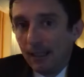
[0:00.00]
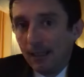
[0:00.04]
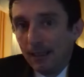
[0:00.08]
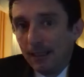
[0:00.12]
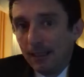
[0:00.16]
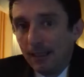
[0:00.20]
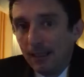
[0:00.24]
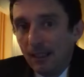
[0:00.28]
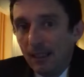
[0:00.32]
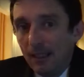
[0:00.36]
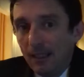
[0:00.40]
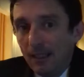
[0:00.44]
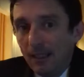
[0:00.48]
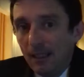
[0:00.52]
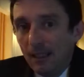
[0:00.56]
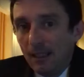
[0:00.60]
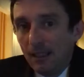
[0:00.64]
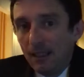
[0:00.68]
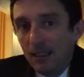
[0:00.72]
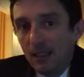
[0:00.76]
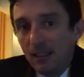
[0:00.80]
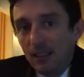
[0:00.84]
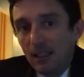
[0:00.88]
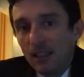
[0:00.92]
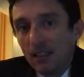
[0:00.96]
it, it,
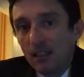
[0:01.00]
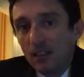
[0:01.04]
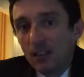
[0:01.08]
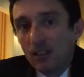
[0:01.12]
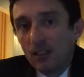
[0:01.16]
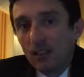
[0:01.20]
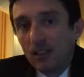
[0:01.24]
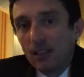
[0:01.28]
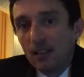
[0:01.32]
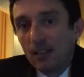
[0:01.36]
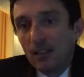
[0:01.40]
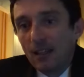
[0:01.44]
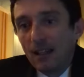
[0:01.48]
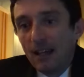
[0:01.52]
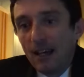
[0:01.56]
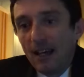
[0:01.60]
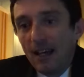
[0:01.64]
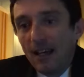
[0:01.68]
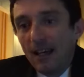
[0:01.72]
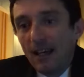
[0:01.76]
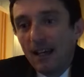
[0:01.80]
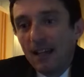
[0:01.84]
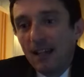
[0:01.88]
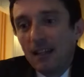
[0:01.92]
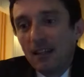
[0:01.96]
it, it
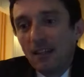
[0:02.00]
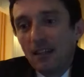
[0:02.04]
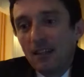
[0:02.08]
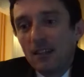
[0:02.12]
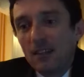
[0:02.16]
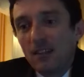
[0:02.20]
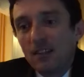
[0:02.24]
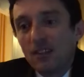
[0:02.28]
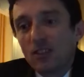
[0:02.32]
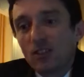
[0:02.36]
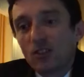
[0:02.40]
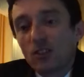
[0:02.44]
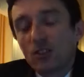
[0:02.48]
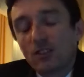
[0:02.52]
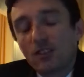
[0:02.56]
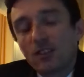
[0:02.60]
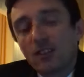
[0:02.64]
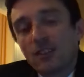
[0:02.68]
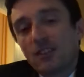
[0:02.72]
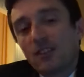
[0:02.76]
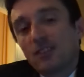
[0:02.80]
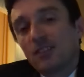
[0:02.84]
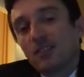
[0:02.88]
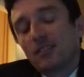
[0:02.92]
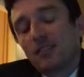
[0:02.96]
there's, a,
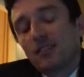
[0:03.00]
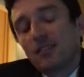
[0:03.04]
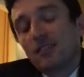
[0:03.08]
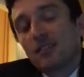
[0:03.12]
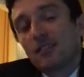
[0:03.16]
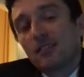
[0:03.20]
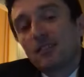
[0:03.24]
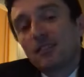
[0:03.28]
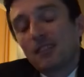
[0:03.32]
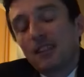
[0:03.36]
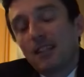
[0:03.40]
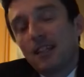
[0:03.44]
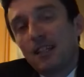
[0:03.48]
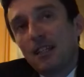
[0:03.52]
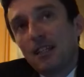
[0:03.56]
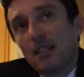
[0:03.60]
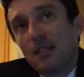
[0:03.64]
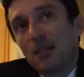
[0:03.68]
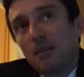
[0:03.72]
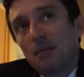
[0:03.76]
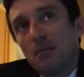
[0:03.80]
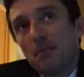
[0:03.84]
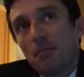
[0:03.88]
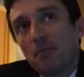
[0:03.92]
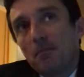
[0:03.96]
there's this
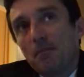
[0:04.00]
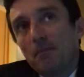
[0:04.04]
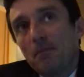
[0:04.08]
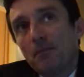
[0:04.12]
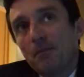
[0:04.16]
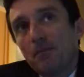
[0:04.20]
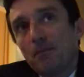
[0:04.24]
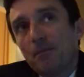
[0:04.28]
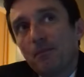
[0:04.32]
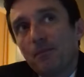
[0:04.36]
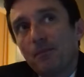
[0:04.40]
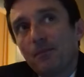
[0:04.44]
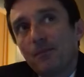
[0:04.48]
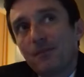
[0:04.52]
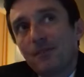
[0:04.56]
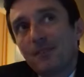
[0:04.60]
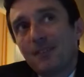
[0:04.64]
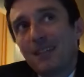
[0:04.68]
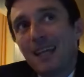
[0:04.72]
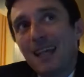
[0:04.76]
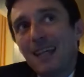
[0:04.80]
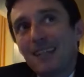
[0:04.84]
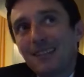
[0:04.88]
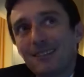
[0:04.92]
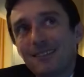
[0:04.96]
um,
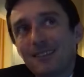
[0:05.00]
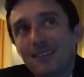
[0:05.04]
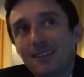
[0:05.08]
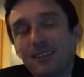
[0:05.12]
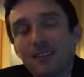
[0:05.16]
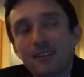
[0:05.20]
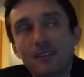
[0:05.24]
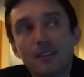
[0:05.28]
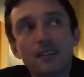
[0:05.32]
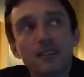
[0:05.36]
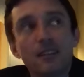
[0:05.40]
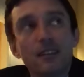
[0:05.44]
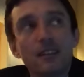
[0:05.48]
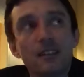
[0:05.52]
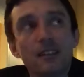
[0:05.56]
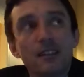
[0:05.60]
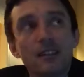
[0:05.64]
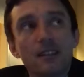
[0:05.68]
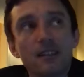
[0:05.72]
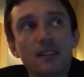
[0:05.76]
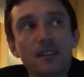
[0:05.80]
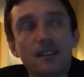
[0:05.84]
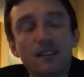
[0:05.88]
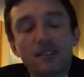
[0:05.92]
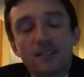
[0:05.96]
testing,
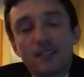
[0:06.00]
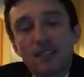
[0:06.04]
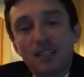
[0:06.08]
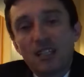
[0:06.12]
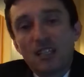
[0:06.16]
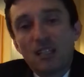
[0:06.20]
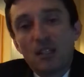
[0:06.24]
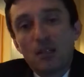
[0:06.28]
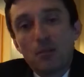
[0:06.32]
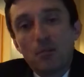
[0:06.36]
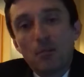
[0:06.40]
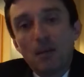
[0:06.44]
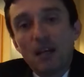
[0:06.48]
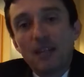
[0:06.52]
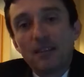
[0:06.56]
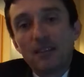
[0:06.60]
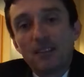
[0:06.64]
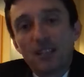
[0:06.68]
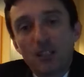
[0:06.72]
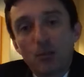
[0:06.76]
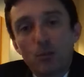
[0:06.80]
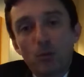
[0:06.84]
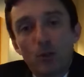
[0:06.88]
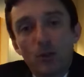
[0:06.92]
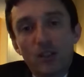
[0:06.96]
this um,
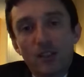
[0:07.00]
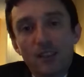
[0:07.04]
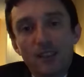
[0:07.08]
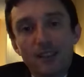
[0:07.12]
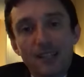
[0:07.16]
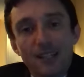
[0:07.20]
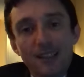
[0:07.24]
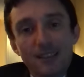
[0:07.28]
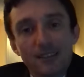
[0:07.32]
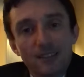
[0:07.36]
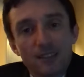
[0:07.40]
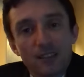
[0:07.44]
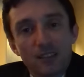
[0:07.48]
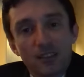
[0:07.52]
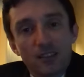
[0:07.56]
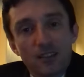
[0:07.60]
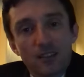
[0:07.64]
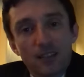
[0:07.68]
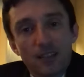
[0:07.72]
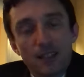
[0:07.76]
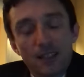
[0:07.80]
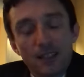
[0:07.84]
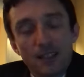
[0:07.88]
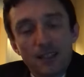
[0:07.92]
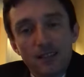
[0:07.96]
antibody testing
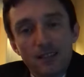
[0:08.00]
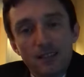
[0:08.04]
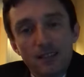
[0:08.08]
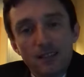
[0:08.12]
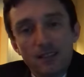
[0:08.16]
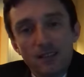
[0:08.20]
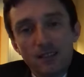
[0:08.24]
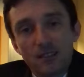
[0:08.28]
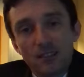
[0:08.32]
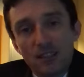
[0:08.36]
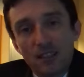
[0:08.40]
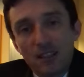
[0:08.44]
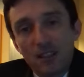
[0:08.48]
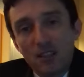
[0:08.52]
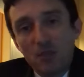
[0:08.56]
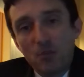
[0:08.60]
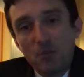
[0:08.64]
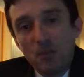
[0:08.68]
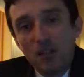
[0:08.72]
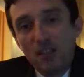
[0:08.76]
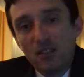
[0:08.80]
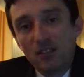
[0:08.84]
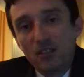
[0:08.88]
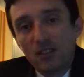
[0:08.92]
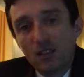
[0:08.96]
that is uh,
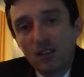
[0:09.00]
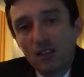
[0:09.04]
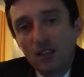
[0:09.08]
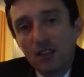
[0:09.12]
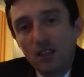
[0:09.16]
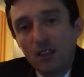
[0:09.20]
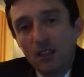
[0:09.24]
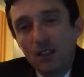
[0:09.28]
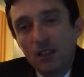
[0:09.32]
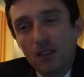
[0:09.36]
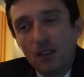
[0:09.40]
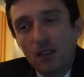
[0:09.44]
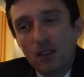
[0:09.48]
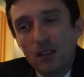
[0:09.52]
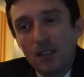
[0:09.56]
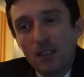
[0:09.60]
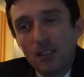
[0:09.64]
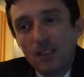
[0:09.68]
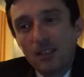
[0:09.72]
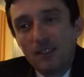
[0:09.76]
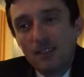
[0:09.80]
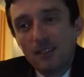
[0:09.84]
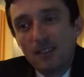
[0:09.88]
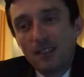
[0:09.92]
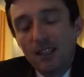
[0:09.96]
basically
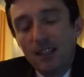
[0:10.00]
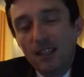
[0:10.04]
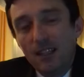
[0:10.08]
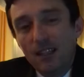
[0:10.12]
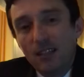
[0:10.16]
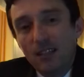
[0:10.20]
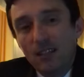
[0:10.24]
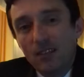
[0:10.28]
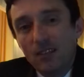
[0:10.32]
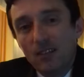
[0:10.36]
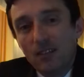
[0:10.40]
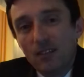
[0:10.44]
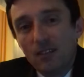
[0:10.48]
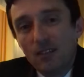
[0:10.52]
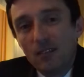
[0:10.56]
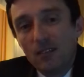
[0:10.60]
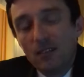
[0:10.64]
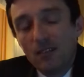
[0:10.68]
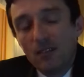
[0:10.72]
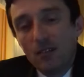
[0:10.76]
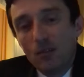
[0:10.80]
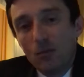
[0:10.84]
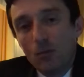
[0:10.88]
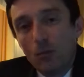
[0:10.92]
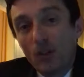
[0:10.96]
saying
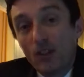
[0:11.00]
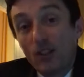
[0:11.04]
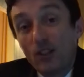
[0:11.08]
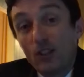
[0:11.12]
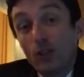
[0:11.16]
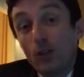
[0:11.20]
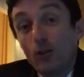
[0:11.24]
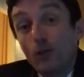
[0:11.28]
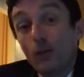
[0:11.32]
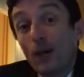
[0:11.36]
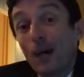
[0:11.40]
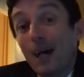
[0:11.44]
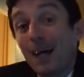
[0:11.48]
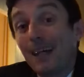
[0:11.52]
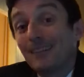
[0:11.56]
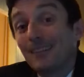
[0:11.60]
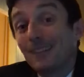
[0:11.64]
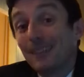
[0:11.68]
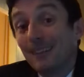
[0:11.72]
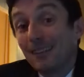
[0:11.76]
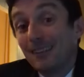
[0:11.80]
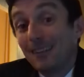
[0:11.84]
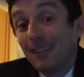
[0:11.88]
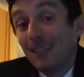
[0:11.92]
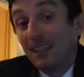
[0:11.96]
whether you've had
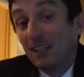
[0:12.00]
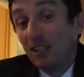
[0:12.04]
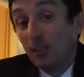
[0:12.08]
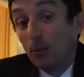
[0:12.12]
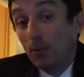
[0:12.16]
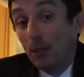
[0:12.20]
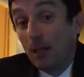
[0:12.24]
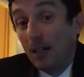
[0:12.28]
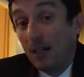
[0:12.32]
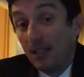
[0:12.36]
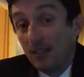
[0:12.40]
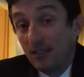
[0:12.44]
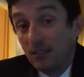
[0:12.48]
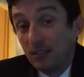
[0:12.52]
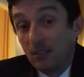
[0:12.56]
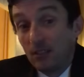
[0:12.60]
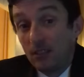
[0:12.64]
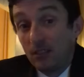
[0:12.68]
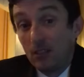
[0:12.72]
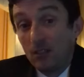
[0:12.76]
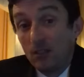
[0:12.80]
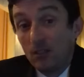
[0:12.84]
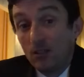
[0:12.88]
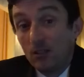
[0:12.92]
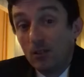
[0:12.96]
it in the past,
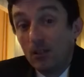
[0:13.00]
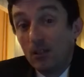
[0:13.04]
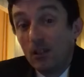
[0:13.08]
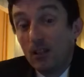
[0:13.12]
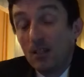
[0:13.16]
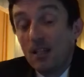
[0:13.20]
you know?